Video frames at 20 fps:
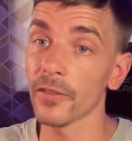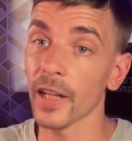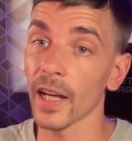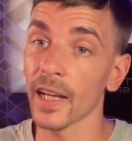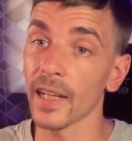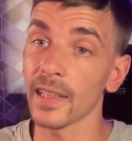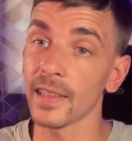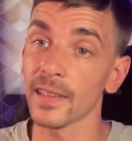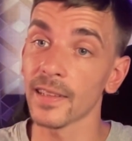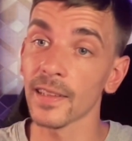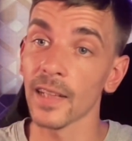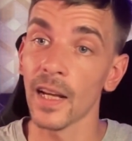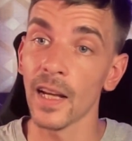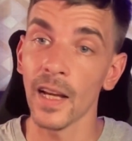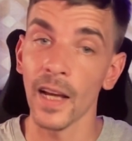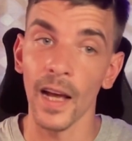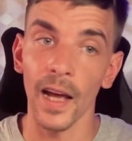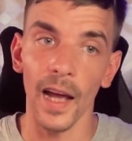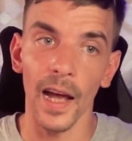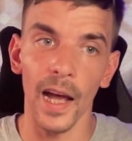days
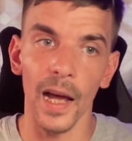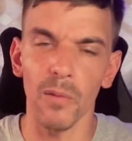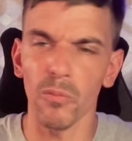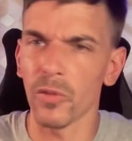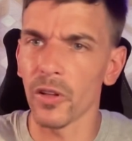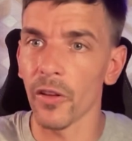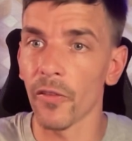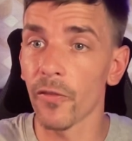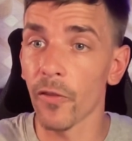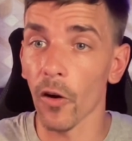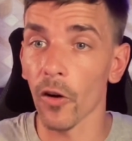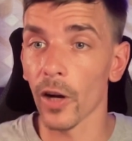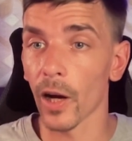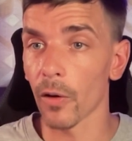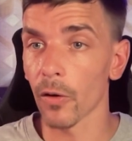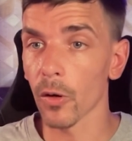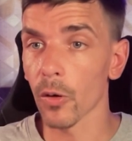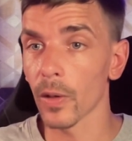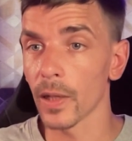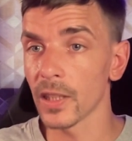with a
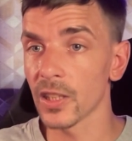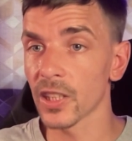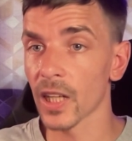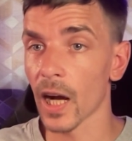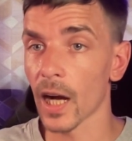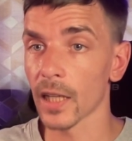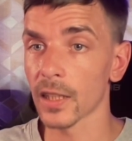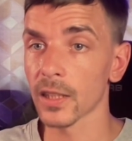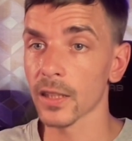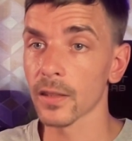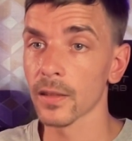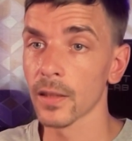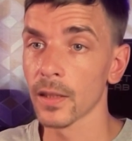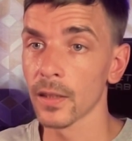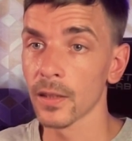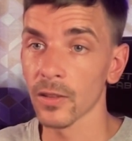4-hour quick charge.